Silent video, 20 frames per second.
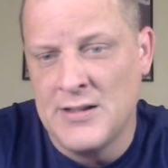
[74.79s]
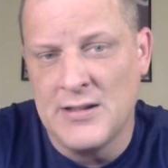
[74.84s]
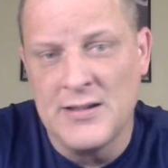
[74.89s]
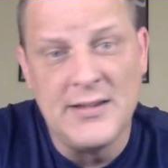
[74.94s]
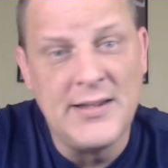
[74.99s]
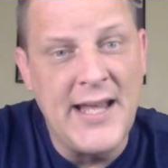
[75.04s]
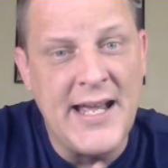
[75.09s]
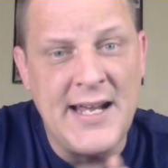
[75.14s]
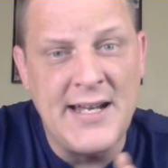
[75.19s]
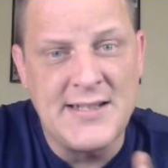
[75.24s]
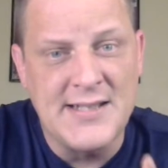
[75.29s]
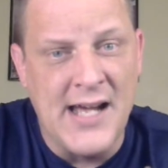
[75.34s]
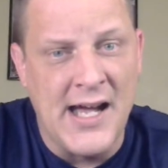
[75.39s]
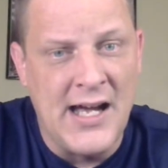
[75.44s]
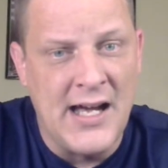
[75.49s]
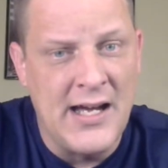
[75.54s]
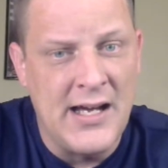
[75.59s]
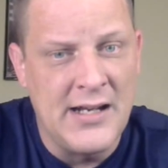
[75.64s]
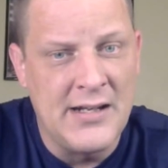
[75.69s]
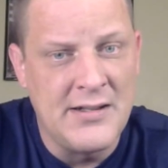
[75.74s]
late
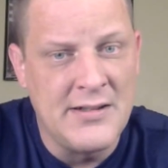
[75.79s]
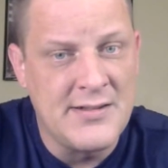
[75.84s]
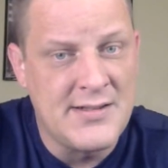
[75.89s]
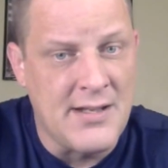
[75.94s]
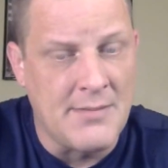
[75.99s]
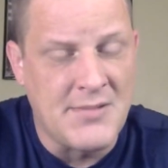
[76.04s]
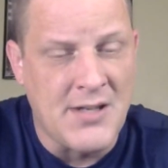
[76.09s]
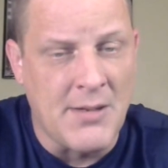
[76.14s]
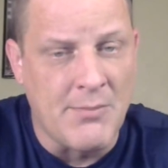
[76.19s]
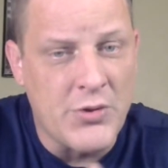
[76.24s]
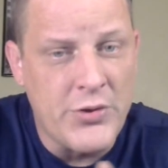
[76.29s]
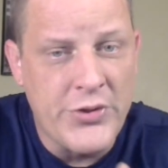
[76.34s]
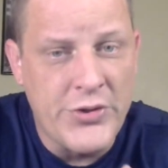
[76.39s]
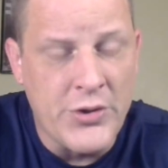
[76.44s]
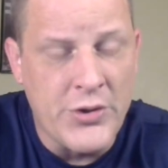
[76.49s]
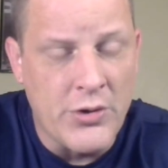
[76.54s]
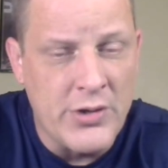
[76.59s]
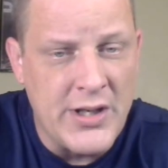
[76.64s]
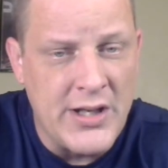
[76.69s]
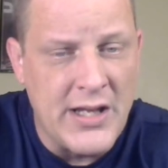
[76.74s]
on September
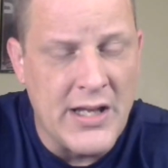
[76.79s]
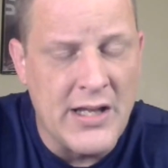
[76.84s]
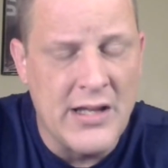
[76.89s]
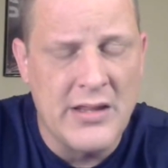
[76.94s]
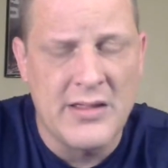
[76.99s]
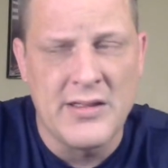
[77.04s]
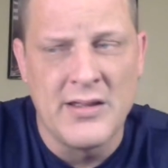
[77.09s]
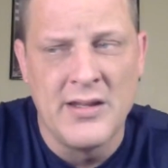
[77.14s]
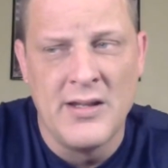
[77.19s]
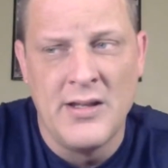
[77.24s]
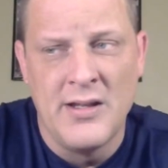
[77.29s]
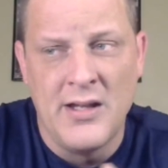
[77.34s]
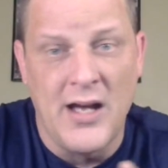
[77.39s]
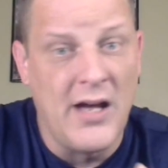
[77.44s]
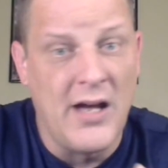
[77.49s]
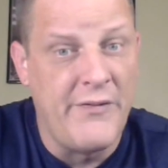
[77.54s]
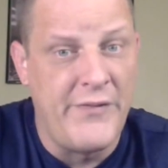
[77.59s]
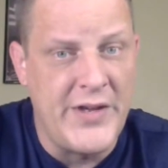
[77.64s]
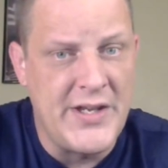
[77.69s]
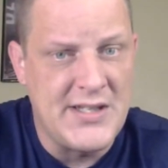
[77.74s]
30th
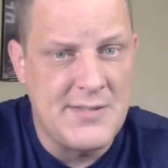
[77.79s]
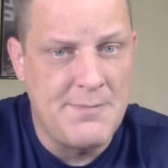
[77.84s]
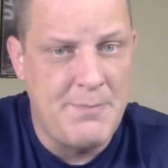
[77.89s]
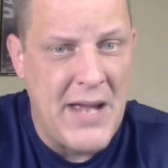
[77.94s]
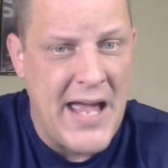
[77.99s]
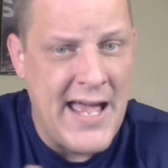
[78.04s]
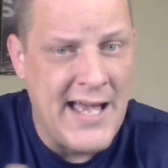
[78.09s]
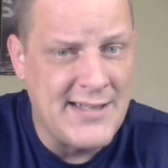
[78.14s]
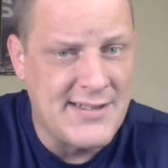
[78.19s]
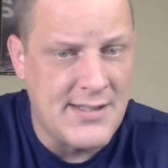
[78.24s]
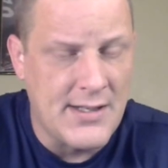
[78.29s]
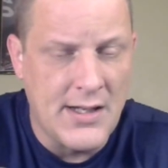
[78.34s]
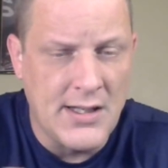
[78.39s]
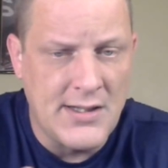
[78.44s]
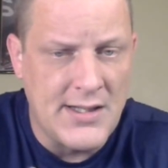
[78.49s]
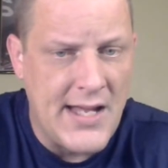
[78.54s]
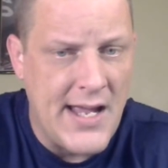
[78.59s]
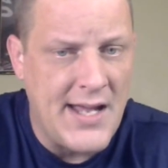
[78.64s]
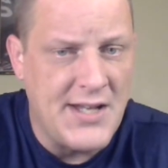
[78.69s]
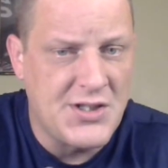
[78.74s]
of his passing
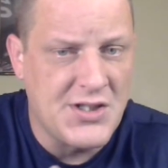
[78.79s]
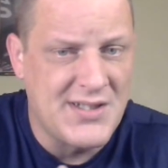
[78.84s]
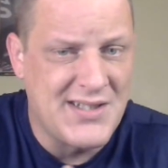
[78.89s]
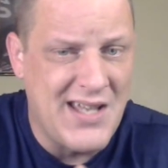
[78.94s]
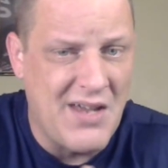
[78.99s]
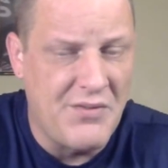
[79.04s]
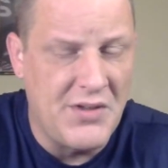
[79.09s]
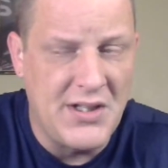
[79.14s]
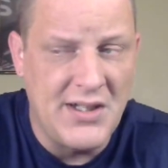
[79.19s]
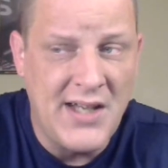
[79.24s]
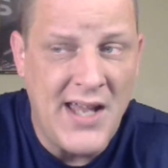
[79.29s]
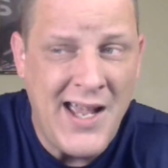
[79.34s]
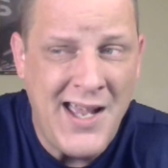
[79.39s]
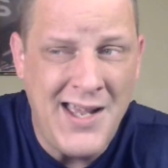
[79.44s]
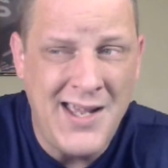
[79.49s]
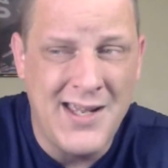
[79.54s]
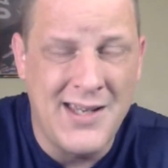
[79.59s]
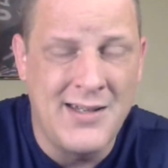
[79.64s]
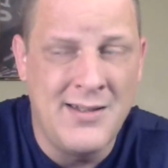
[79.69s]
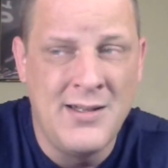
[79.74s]
at the age of
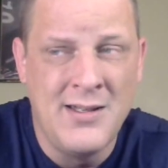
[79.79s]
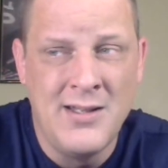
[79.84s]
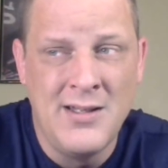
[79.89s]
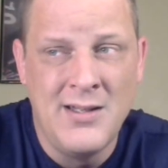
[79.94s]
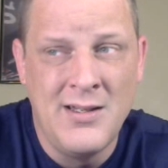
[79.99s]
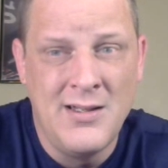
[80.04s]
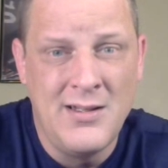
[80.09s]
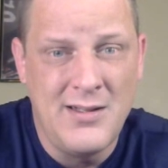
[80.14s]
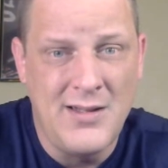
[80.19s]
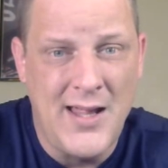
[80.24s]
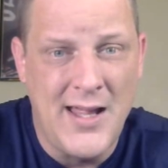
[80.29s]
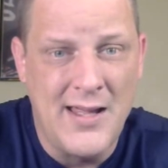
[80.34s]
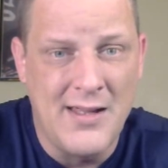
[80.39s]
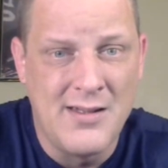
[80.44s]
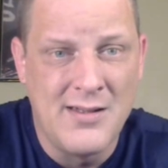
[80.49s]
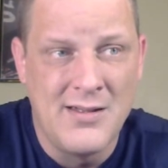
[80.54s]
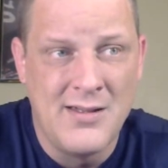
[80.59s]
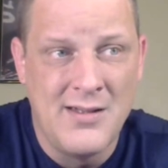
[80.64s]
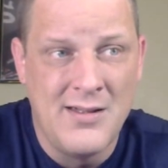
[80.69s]
79, like,